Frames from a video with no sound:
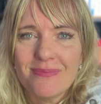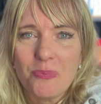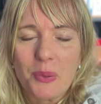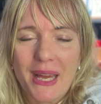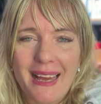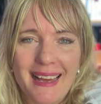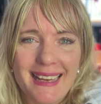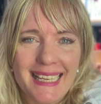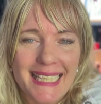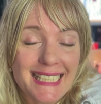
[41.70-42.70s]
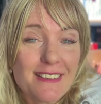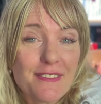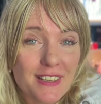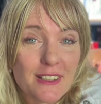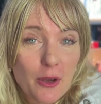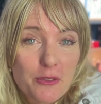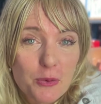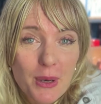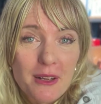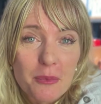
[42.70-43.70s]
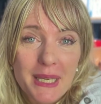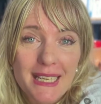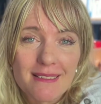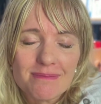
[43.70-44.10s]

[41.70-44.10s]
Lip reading: but it can feel overwhelming.